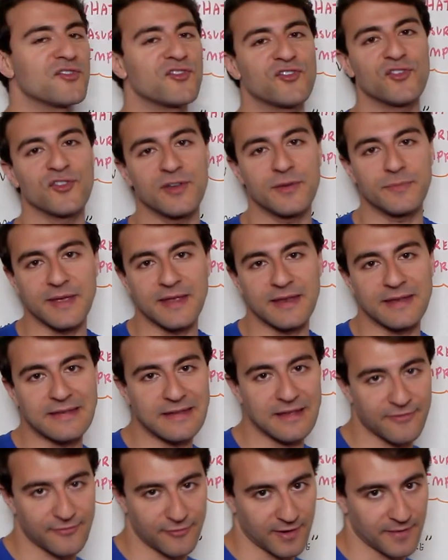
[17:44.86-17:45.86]
should be
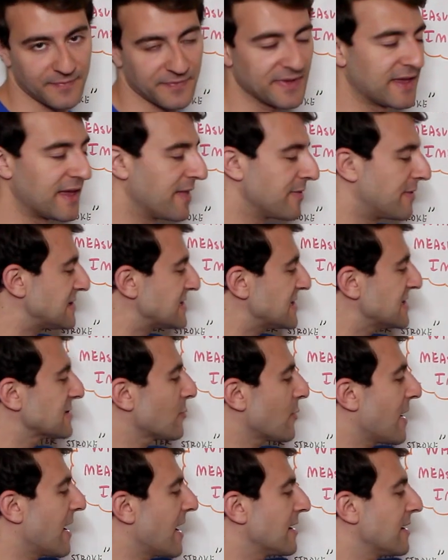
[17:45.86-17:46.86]
different. This is
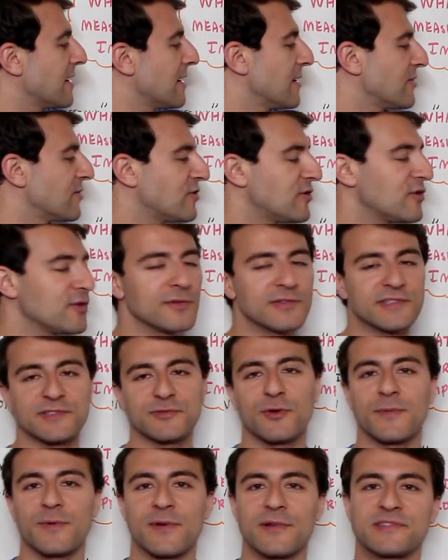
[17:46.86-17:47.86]
why two
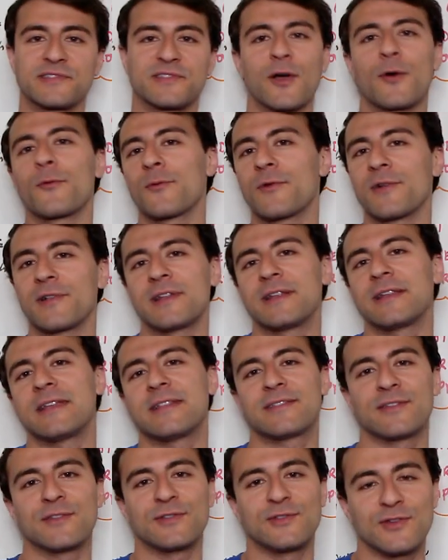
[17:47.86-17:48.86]
swimmers don't really
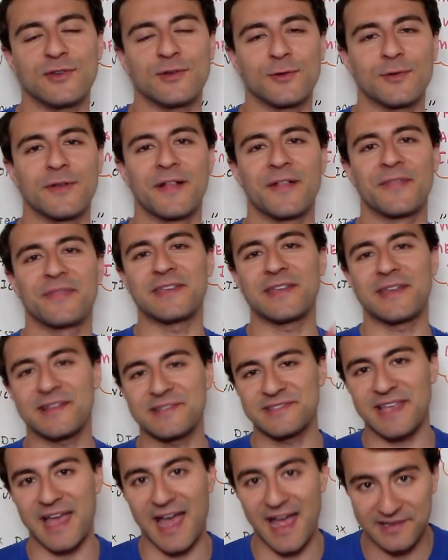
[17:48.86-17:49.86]
need to do the
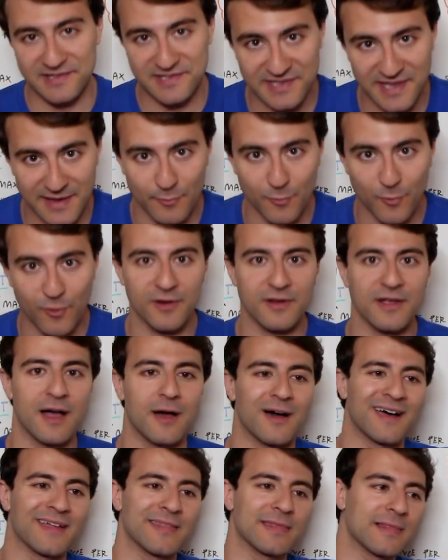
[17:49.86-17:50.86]
exact same
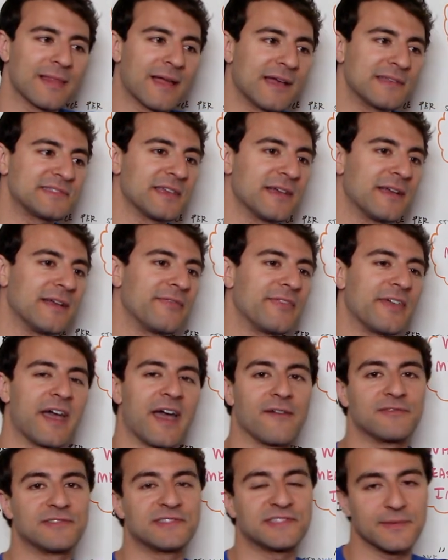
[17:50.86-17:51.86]
workout unless they
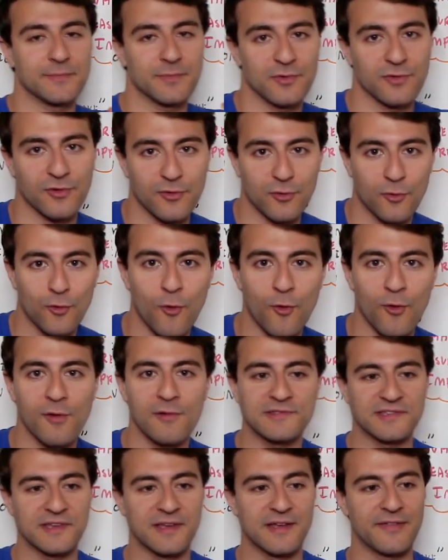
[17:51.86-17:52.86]
have similar
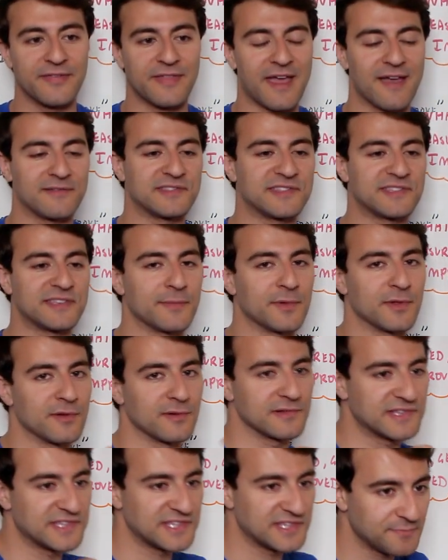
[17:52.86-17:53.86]
goals, they have
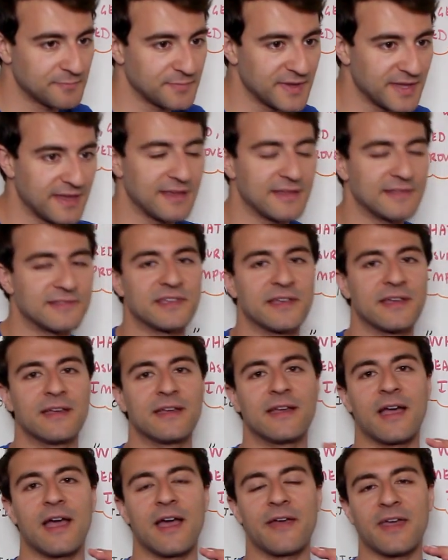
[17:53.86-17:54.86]
similar speeds,
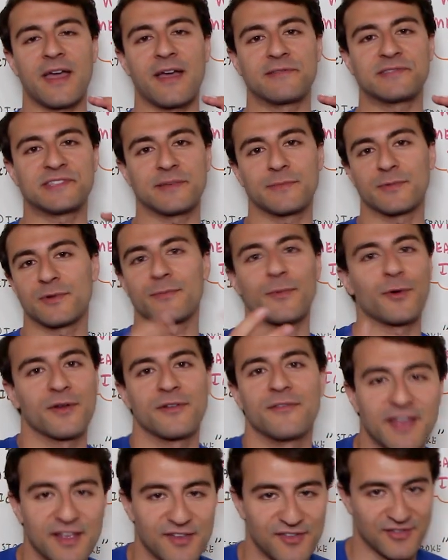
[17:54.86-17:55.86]
and they have similar
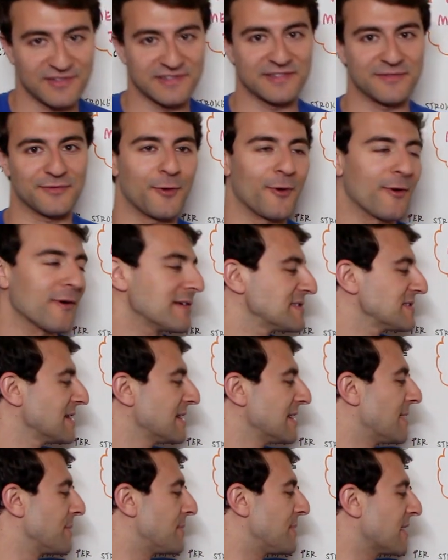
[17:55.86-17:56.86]
motivations, of course.
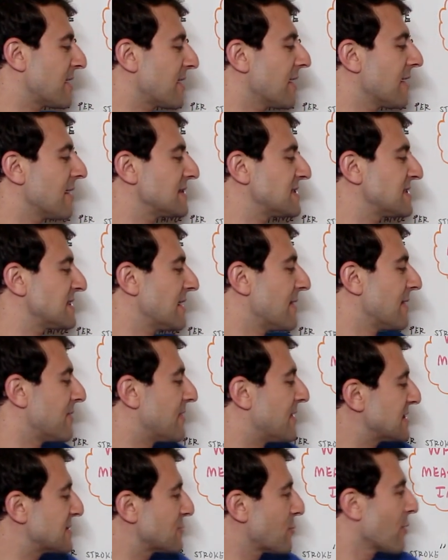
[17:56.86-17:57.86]
Because
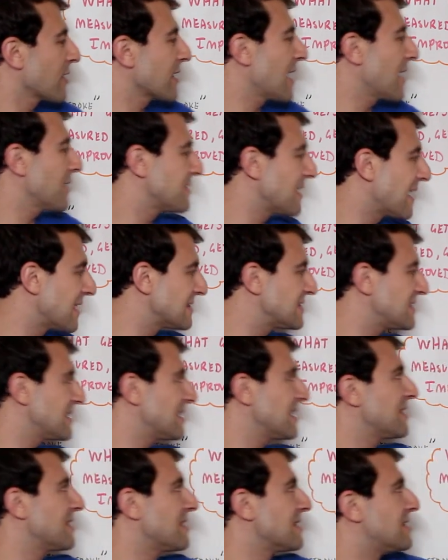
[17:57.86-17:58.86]
this workout
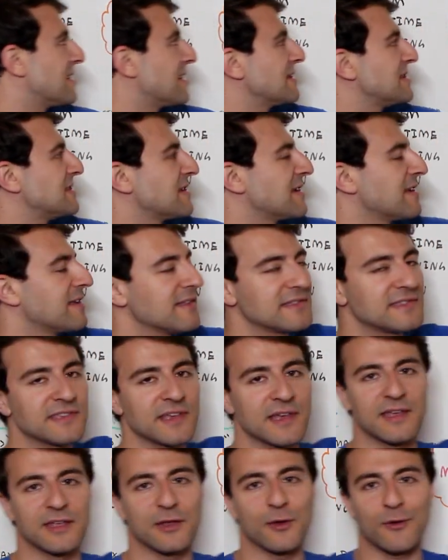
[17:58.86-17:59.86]
density, the distance,
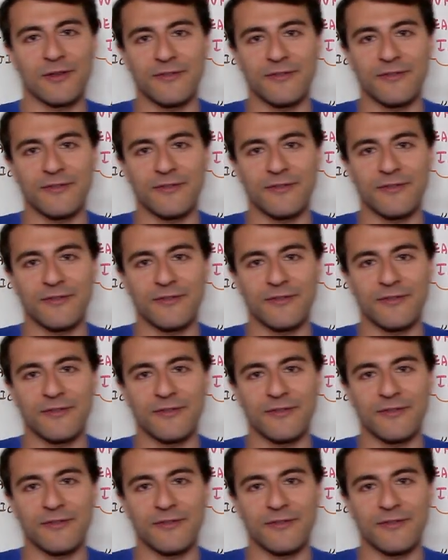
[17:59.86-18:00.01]
your